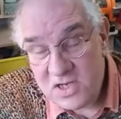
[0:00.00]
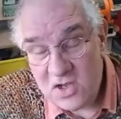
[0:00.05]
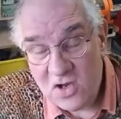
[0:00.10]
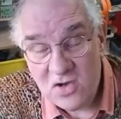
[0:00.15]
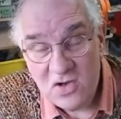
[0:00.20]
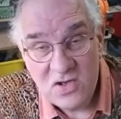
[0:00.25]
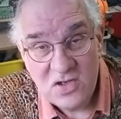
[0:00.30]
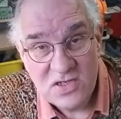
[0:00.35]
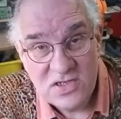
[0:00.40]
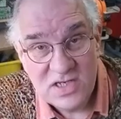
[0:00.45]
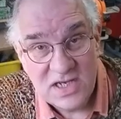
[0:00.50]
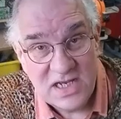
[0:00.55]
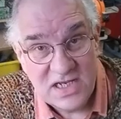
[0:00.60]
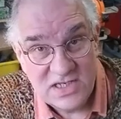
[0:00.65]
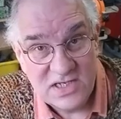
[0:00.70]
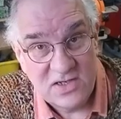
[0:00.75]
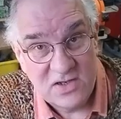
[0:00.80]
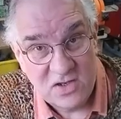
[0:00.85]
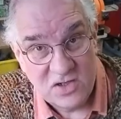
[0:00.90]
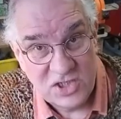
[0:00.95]
because
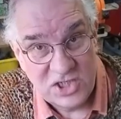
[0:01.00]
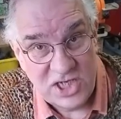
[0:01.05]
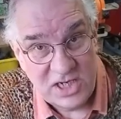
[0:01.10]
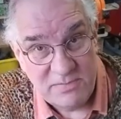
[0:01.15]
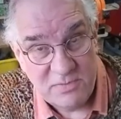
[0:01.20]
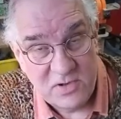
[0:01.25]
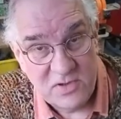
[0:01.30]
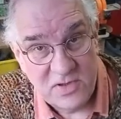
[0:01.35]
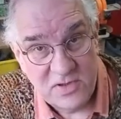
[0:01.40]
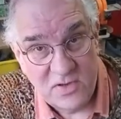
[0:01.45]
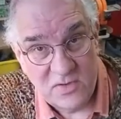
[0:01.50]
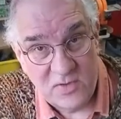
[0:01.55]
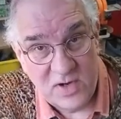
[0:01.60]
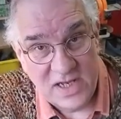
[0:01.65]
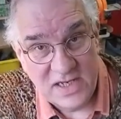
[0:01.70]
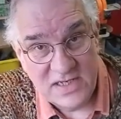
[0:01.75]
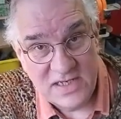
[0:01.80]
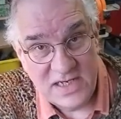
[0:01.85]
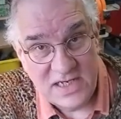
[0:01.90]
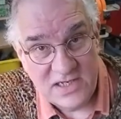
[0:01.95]
it's a lot cheaper than the
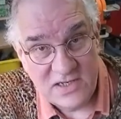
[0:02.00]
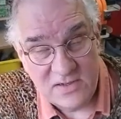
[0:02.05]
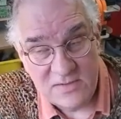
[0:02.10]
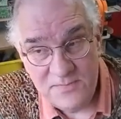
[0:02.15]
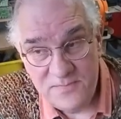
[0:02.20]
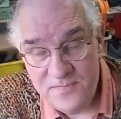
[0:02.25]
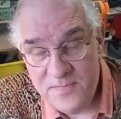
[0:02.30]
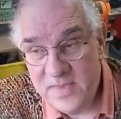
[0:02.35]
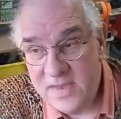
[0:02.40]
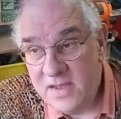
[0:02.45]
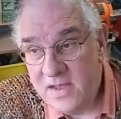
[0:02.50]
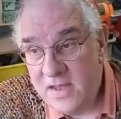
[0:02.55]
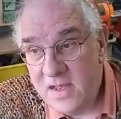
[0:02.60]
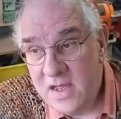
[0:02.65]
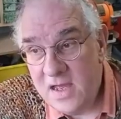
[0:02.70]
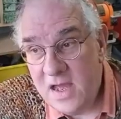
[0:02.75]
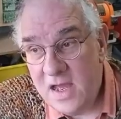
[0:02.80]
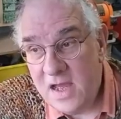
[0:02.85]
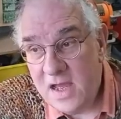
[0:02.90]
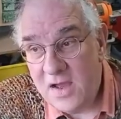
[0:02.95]
red diesel.
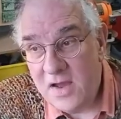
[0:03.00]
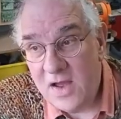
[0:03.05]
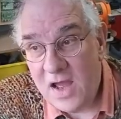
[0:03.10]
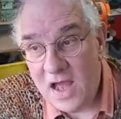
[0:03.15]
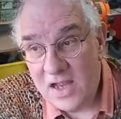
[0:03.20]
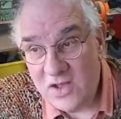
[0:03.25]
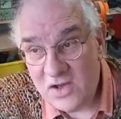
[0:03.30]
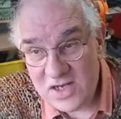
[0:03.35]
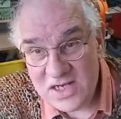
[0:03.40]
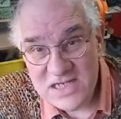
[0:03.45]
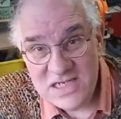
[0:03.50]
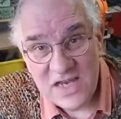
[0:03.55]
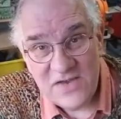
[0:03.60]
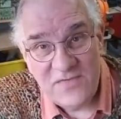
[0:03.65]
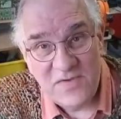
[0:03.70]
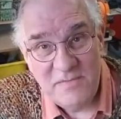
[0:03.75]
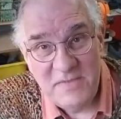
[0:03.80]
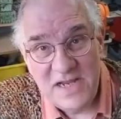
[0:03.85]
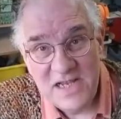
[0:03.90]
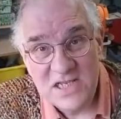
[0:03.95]
I gotta say,
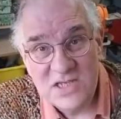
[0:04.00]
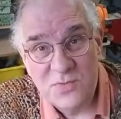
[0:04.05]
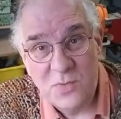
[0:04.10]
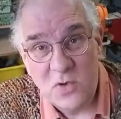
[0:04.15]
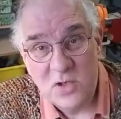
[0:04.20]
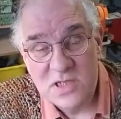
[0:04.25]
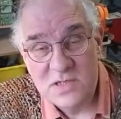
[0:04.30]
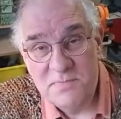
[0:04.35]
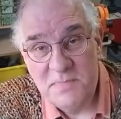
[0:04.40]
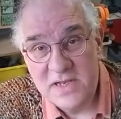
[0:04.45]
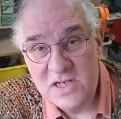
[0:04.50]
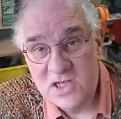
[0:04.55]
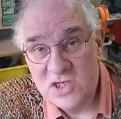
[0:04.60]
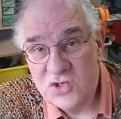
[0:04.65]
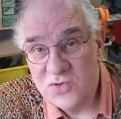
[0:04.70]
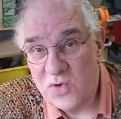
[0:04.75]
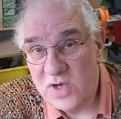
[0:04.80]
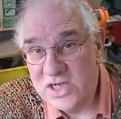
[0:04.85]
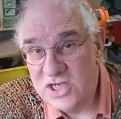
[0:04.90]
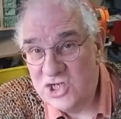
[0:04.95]
for me, it's once
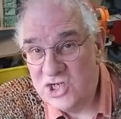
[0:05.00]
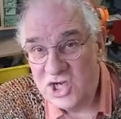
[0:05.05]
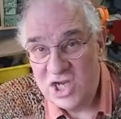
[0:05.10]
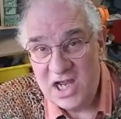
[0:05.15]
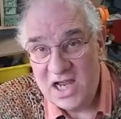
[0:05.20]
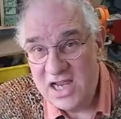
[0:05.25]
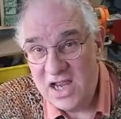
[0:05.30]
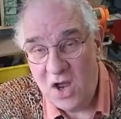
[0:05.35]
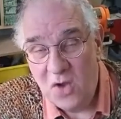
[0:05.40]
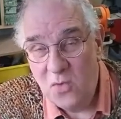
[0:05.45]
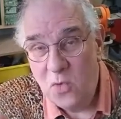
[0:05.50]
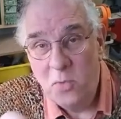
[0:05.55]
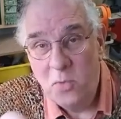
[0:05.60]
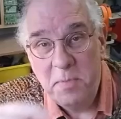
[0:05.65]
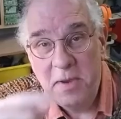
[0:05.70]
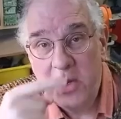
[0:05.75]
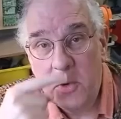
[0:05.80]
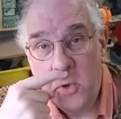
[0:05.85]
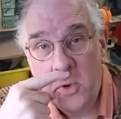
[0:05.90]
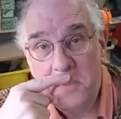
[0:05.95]
bitten, twice shy. I
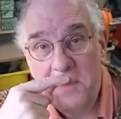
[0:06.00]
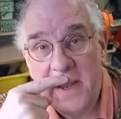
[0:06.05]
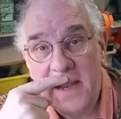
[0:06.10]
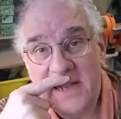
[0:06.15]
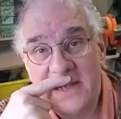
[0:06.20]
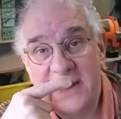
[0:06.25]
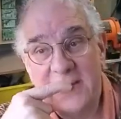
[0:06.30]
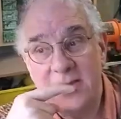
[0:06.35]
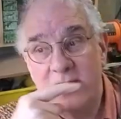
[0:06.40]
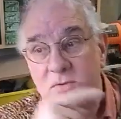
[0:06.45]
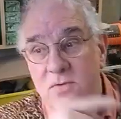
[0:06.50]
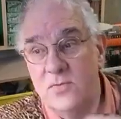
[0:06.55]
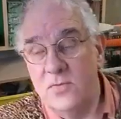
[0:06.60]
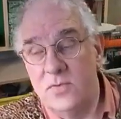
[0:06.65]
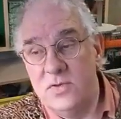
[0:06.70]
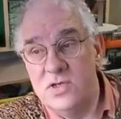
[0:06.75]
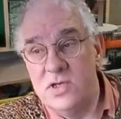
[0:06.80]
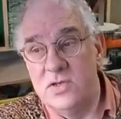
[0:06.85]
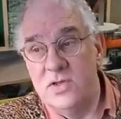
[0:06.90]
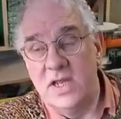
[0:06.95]
won't be going back to
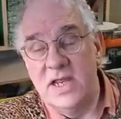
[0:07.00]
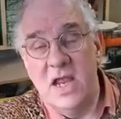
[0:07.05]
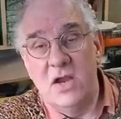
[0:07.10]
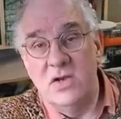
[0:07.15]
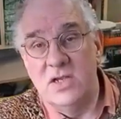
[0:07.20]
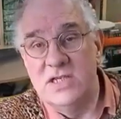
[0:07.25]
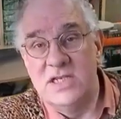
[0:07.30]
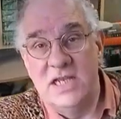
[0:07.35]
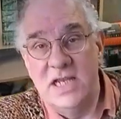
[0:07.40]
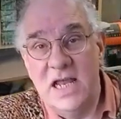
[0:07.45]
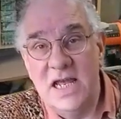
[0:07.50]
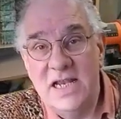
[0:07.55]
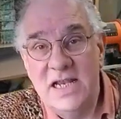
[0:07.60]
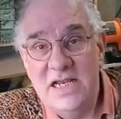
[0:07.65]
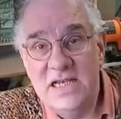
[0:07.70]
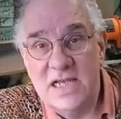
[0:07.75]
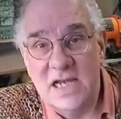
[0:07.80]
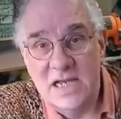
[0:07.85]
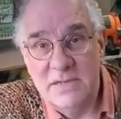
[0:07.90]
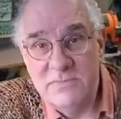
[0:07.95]
the kerosene
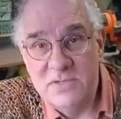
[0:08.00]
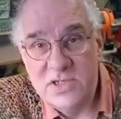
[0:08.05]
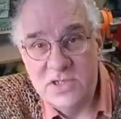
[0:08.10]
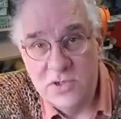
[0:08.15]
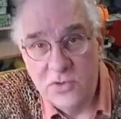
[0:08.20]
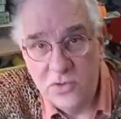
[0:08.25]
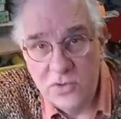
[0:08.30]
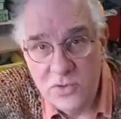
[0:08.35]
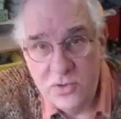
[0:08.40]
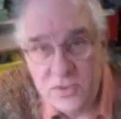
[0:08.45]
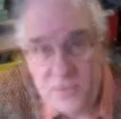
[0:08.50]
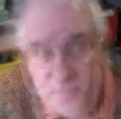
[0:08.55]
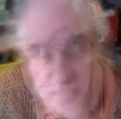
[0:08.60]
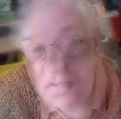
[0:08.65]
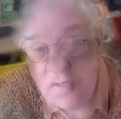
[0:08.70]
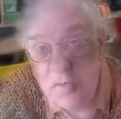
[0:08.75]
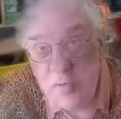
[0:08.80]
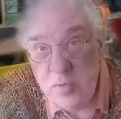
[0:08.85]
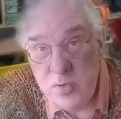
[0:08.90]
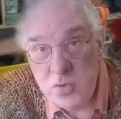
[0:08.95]
anytime soon,
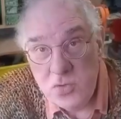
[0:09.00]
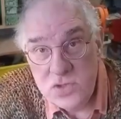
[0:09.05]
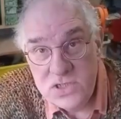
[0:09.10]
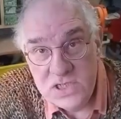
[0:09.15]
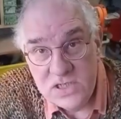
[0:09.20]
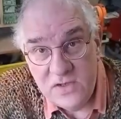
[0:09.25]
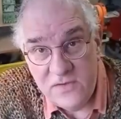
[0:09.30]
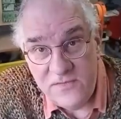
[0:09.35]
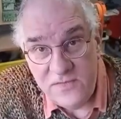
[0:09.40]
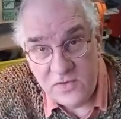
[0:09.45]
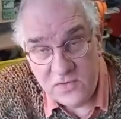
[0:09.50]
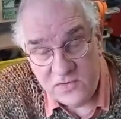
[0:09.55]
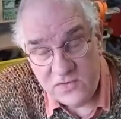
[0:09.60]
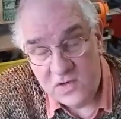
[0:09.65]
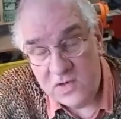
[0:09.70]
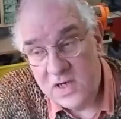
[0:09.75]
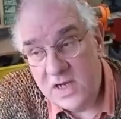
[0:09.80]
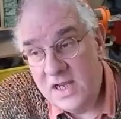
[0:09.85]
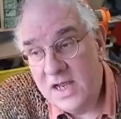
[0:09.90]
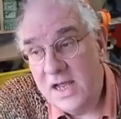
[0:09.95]
but who knows in the
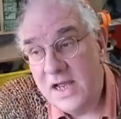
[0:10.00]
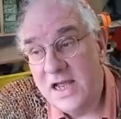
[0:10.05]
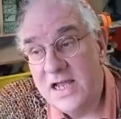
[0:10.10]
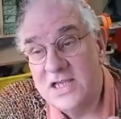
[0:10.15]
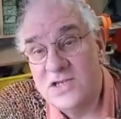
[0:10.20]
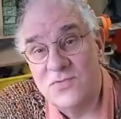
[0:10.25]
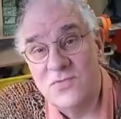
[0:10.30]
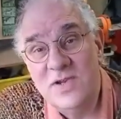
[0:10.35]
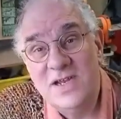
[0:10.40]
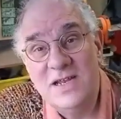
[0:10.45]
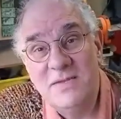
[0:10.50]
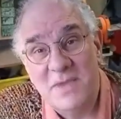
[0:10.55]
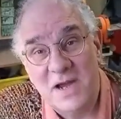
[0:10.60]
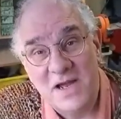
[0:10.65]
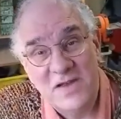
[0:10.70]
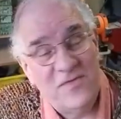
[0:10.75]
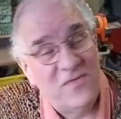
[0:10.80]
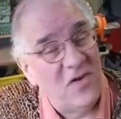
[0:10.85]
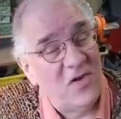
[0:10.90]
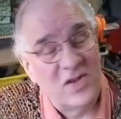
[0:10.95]
future. It's really
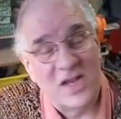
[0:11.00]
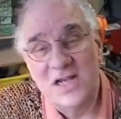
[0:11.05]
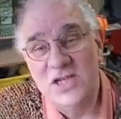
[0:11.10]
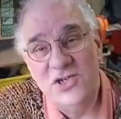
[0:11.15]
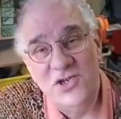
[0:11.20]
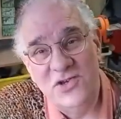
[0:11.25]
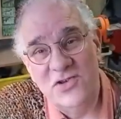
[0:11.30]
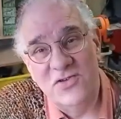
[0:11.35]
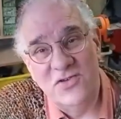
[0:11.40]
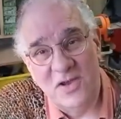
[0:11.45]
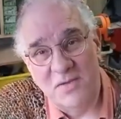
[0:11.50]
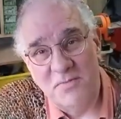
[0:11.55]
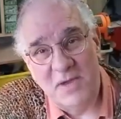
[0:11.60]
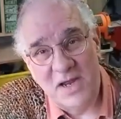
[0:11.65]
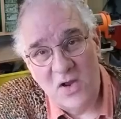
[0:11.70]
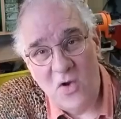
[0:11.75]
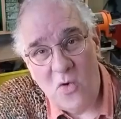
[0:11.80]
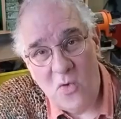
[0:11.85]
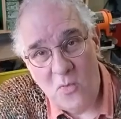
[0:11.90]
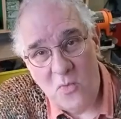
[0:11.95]
my fault. I should have done
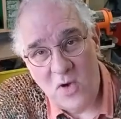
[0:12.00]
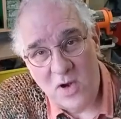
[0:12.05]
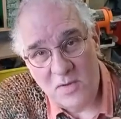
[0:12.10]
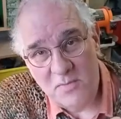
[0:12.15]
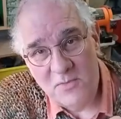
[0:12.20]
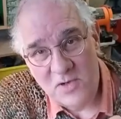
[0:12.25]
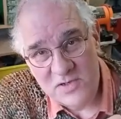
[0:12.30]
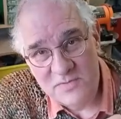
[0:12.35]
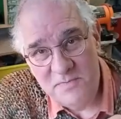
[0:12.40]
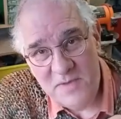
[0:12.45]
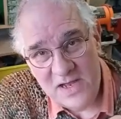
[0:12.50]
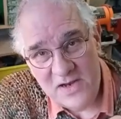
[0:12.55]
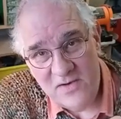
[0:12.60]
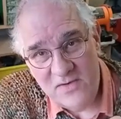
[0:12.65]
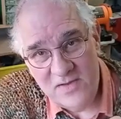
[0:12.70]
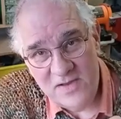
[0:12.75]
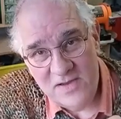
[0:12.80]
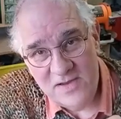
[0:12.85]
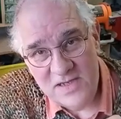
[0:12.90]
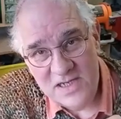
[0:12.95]
my homework much
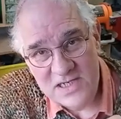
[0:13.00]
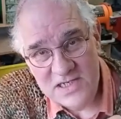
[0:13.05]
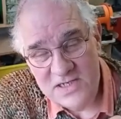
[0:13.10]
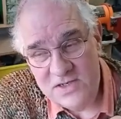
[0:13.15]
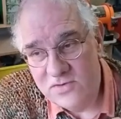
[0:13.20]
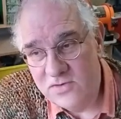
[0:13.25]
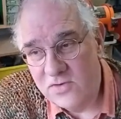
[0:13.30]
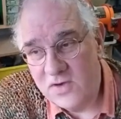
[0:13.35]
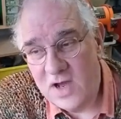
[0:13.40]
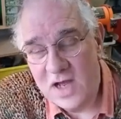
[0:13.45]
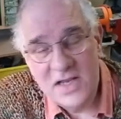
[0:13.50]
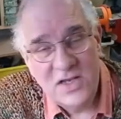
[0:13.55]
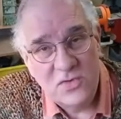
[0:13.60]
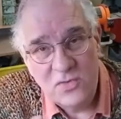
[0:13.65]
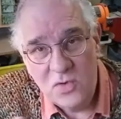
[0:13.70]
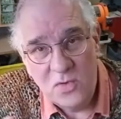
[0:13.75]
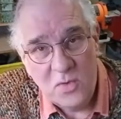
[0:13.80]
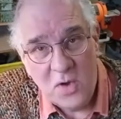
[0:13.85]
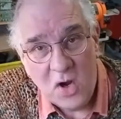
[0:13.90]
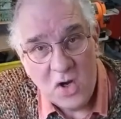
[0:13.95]
better than this. You know, I
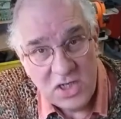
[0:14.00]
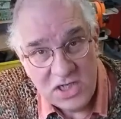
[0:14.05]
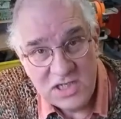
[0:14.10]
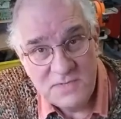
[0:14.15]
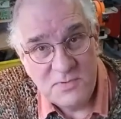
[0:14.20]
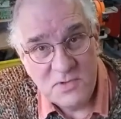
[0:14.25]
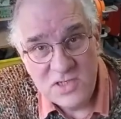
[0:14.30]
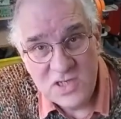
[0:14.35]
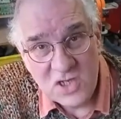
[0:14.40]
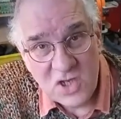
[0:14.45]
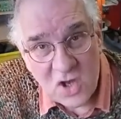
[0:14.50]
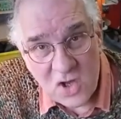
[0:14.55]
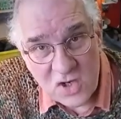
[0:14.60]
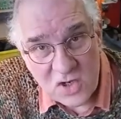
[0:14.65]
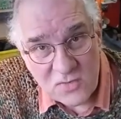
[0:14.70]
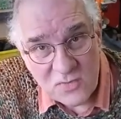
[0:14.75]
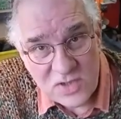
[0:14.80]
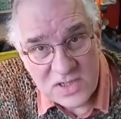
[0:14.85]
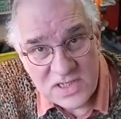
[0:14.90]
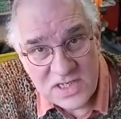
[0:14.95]
don't know. Are you supposed to
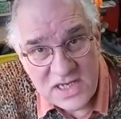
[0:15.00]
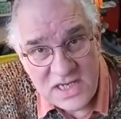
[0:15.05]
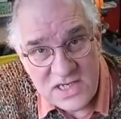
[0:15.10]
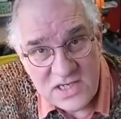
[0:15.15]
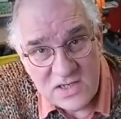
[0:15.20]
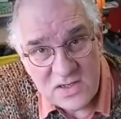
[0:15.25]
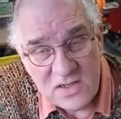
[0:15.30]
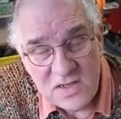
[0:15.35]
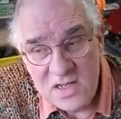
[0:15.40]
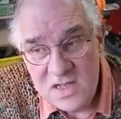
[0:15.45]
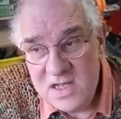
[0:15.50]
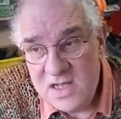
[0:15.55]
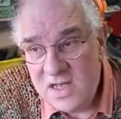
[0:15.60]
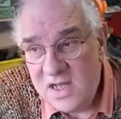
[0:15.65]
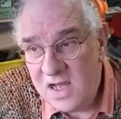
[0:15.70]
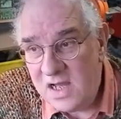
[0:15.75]
cut it with diesel?